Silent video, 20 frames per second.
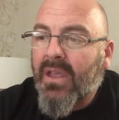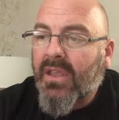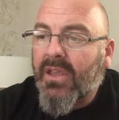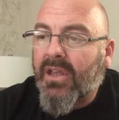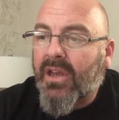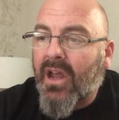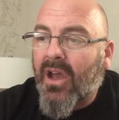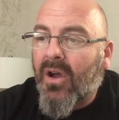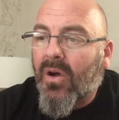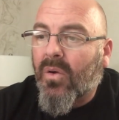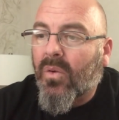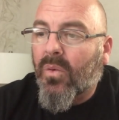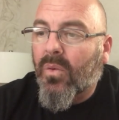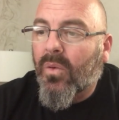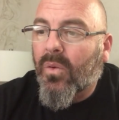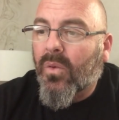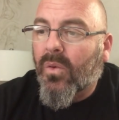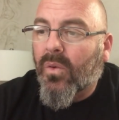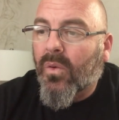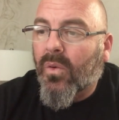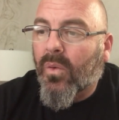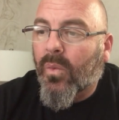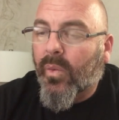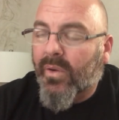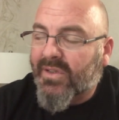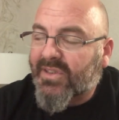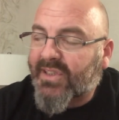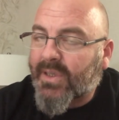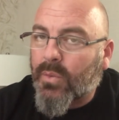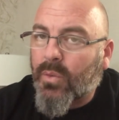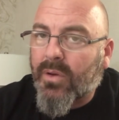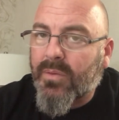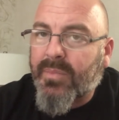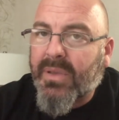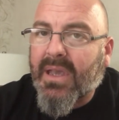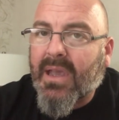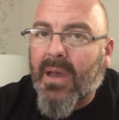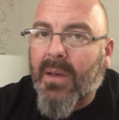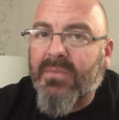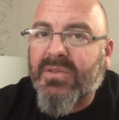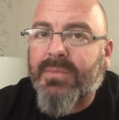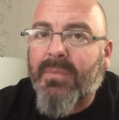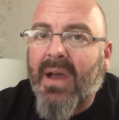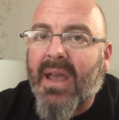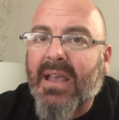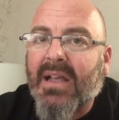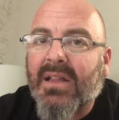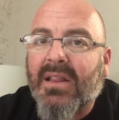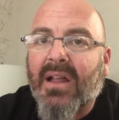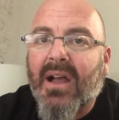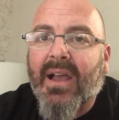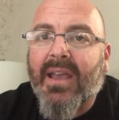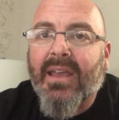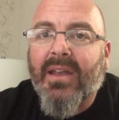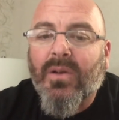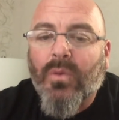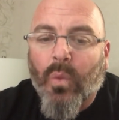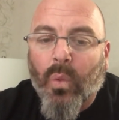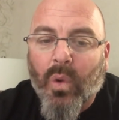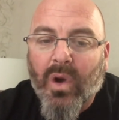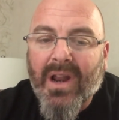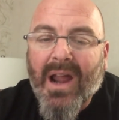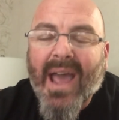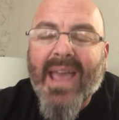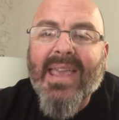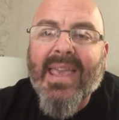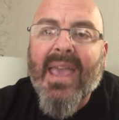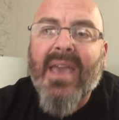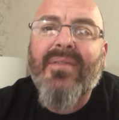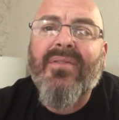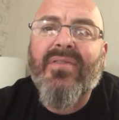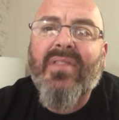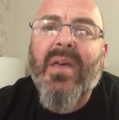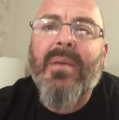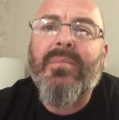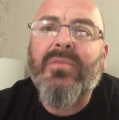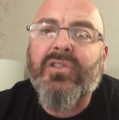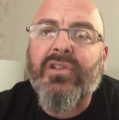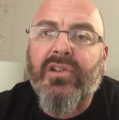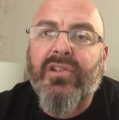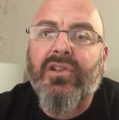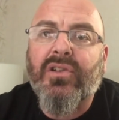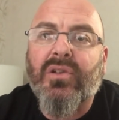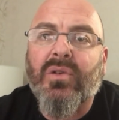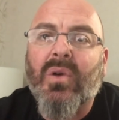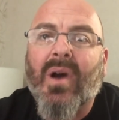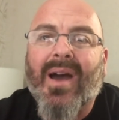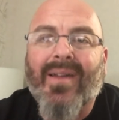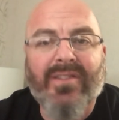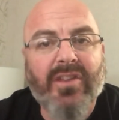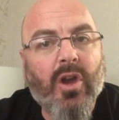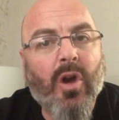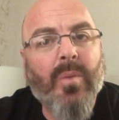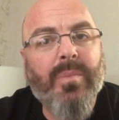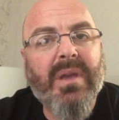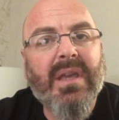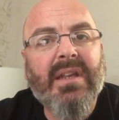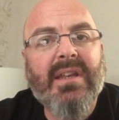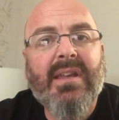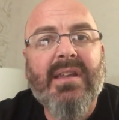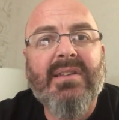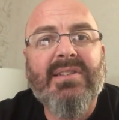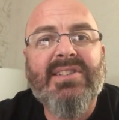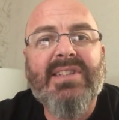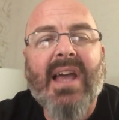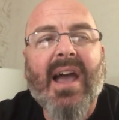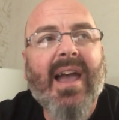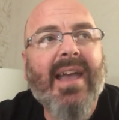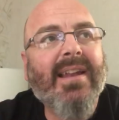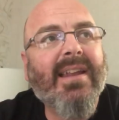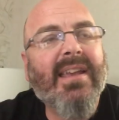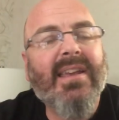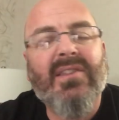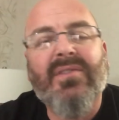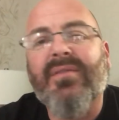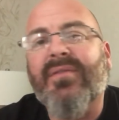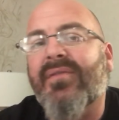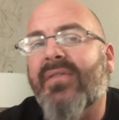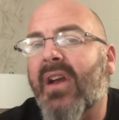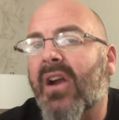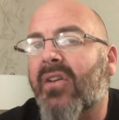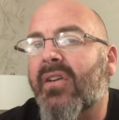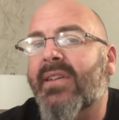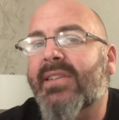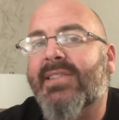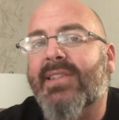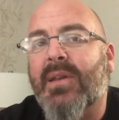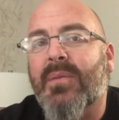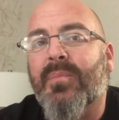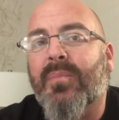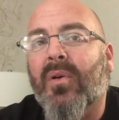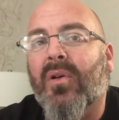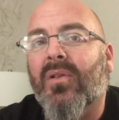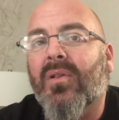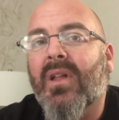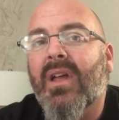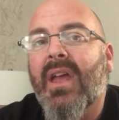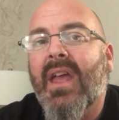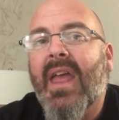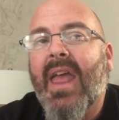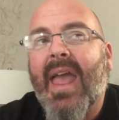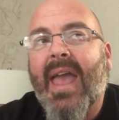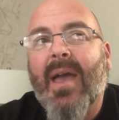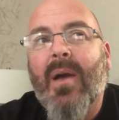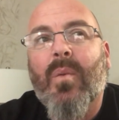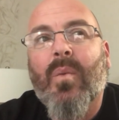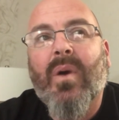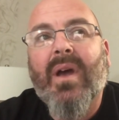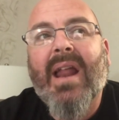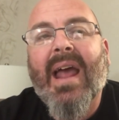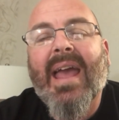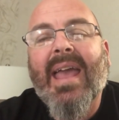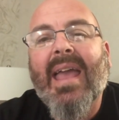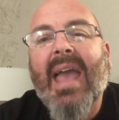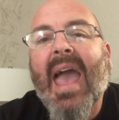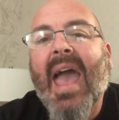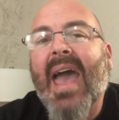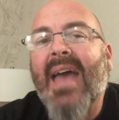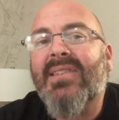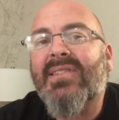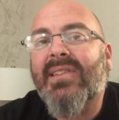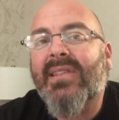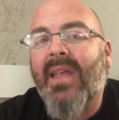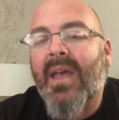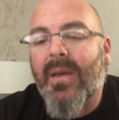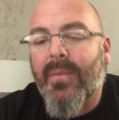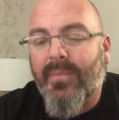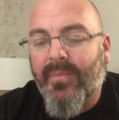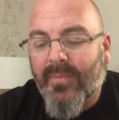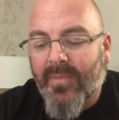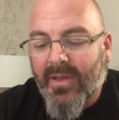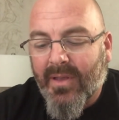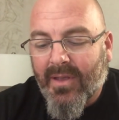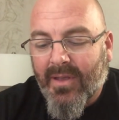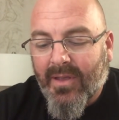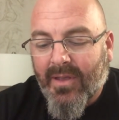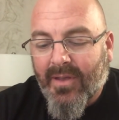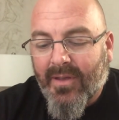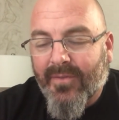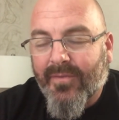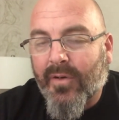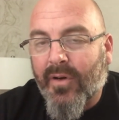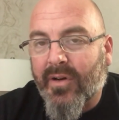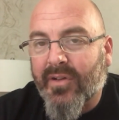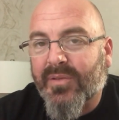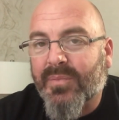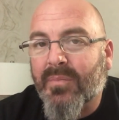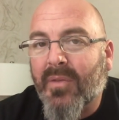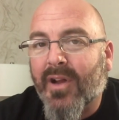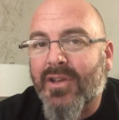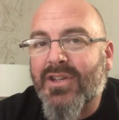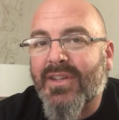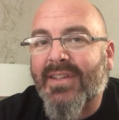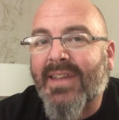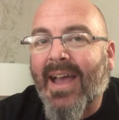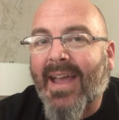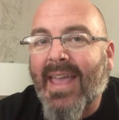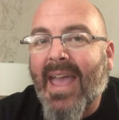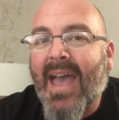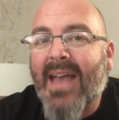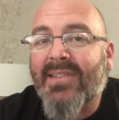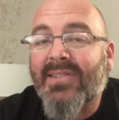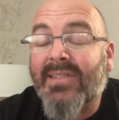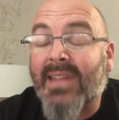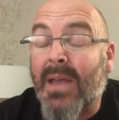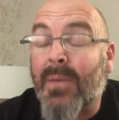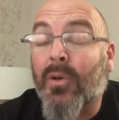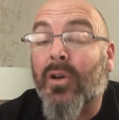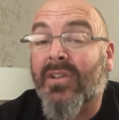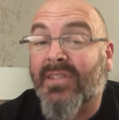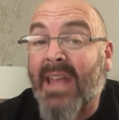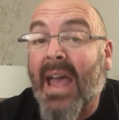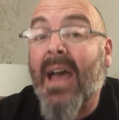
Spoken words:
you know, when someone becomes my client, what I give them to do on the obedience side is very simple. And when I ask them for as much as I ask them or as